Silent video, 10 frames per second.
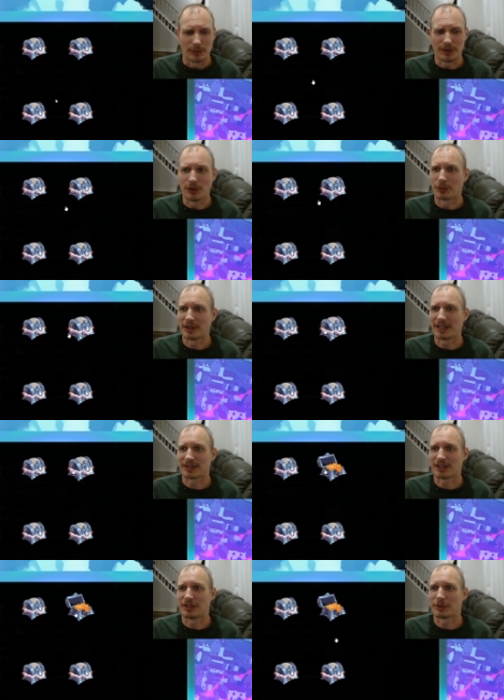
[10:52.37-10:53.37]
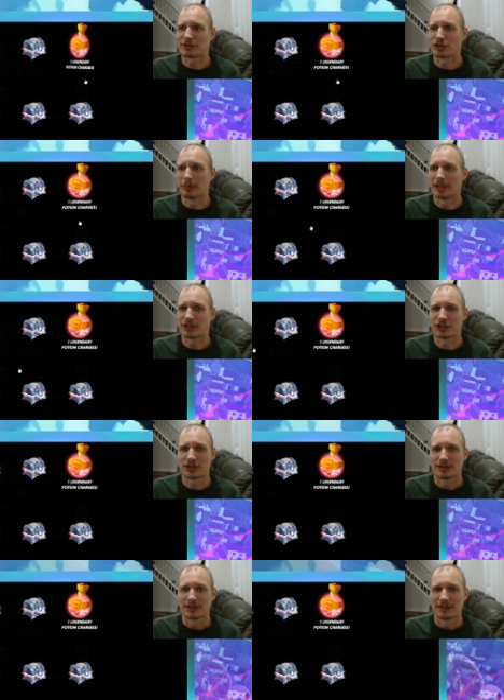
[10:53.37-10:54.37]
We don't really get to hear it so
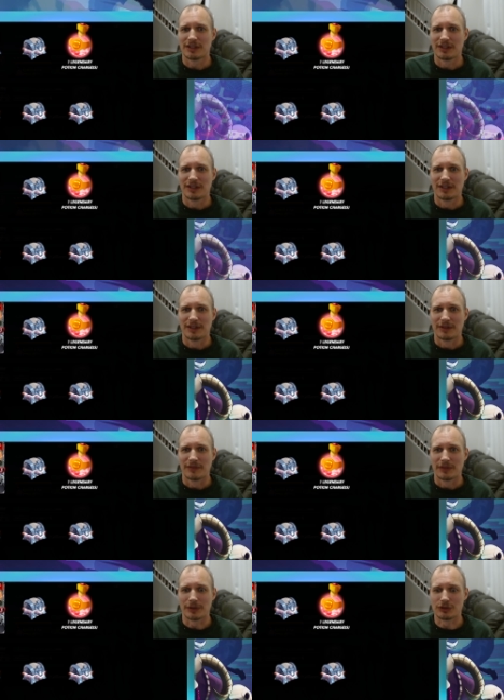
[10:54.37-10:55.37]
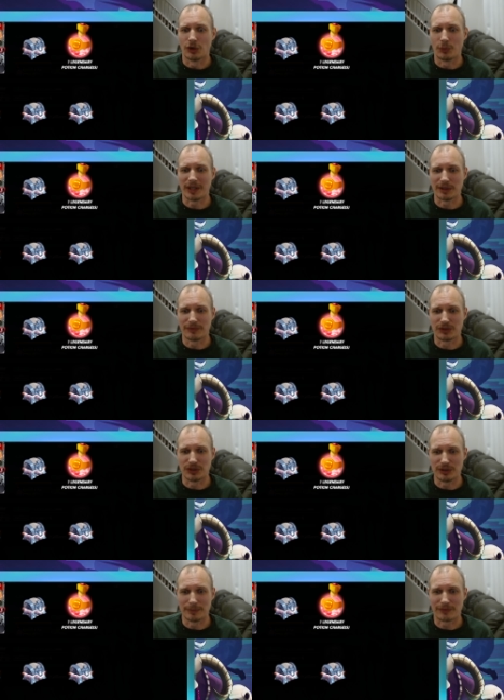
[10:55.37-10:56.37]
much. There's no Wheel of
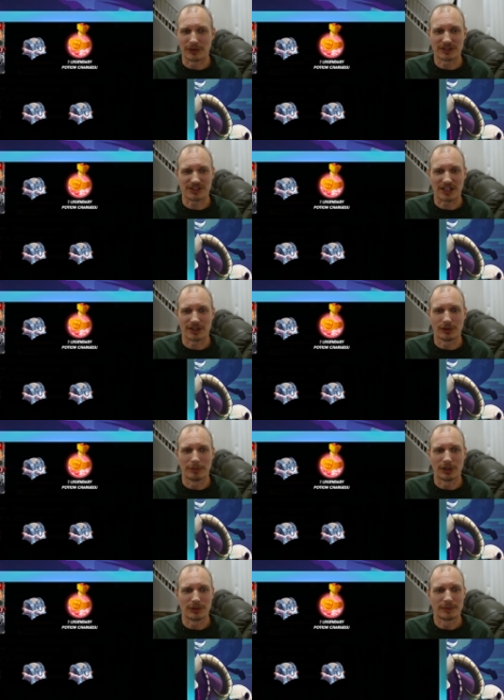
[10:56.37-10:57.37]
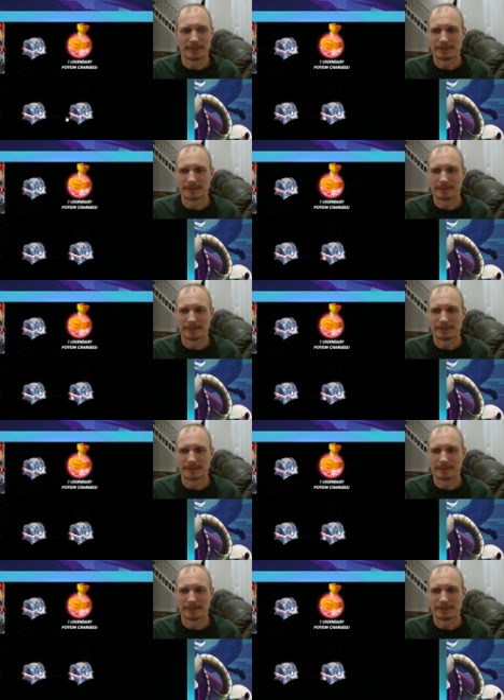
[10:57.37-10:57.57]
Doom for the side oboe.